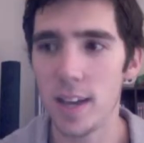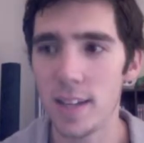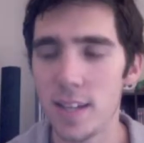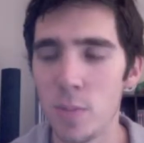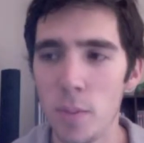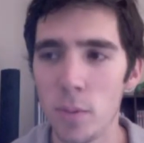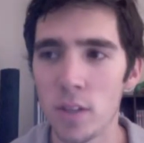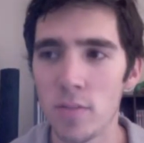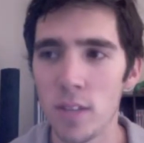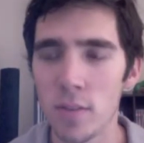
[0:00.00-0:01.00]
I see people
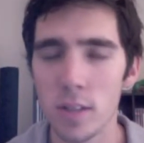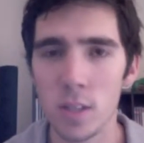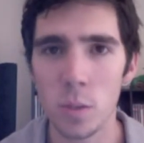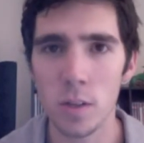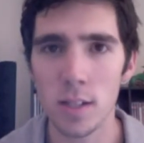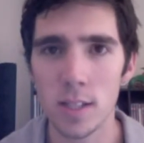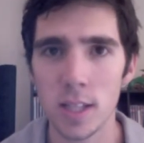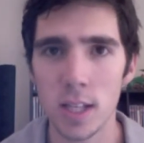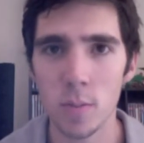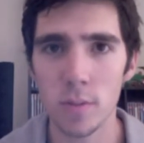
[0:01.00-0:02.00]
that have never
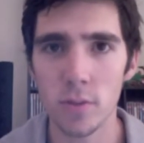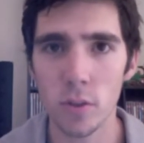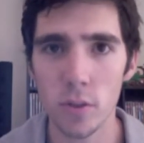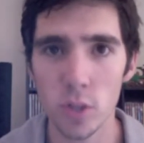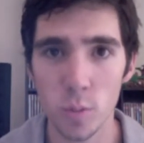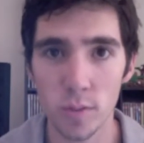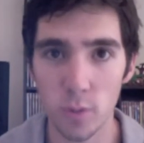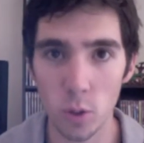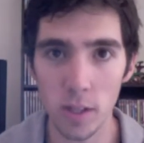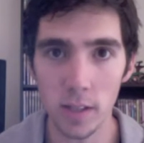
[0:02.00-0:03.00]
experienced theatre before as a
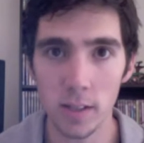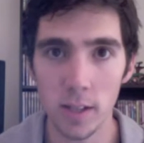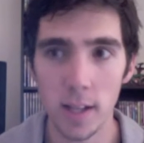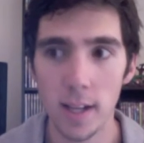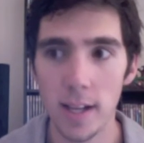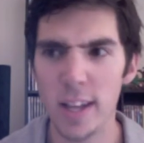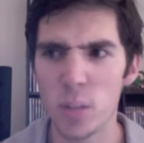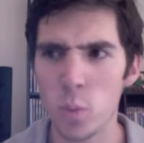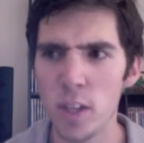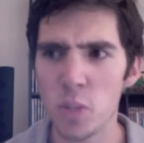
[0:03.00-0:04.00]
performer,
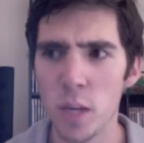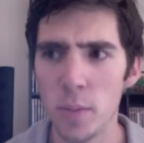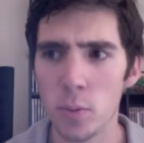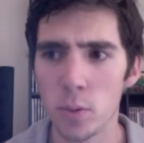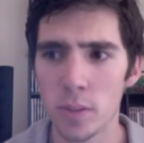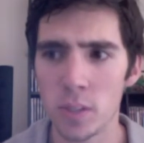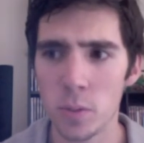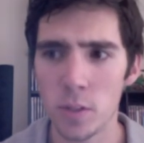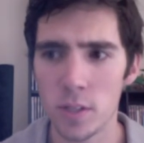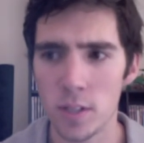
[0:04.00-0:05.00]
as well as people to
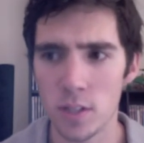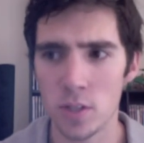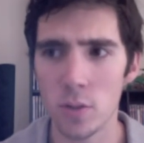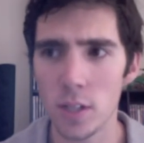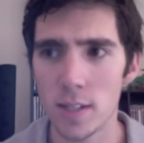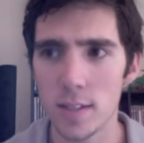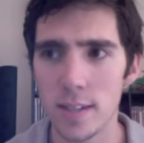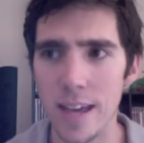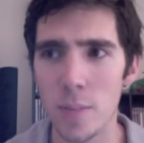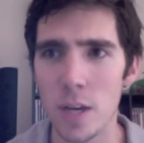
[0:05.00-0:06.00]
experience it as an
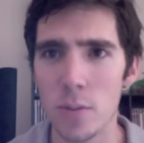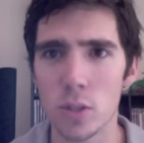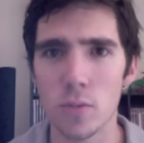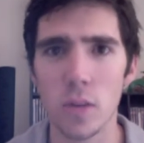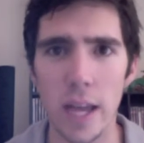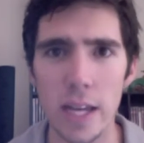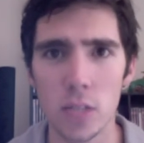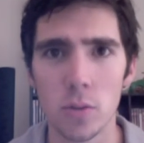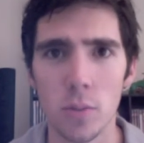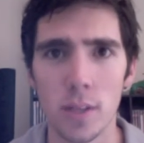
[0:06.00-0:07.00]
audience and be able to relate
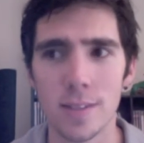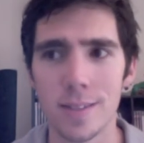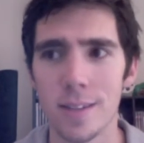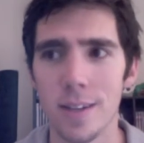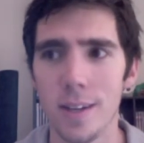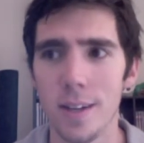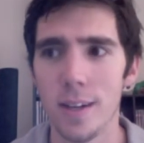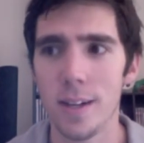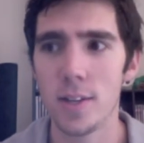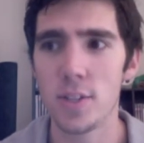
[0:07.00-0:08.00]
to it because
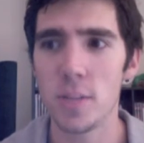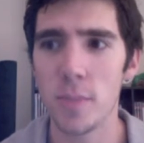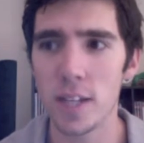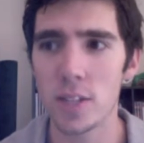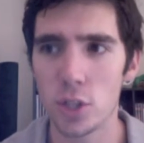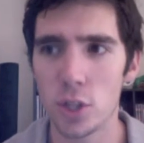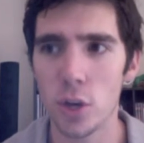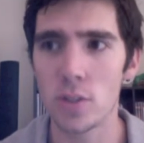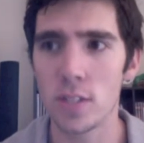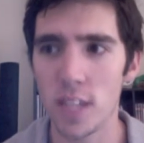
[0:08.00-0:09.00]
she makes the
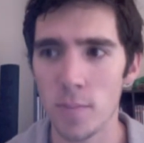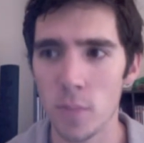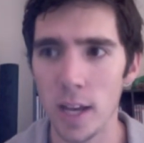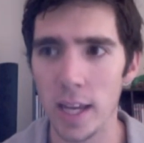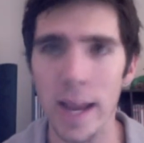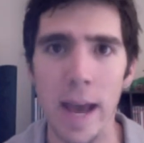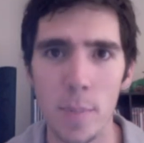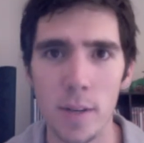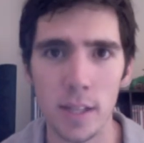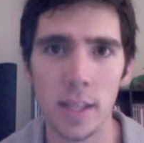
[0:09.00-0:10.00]
show seem like it
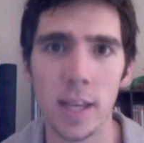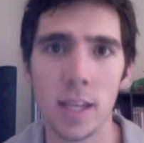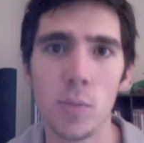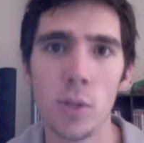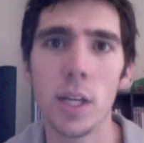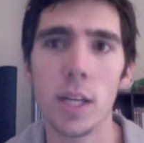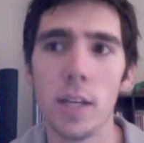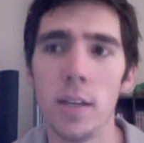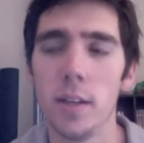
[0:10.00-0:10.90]
happened in their community,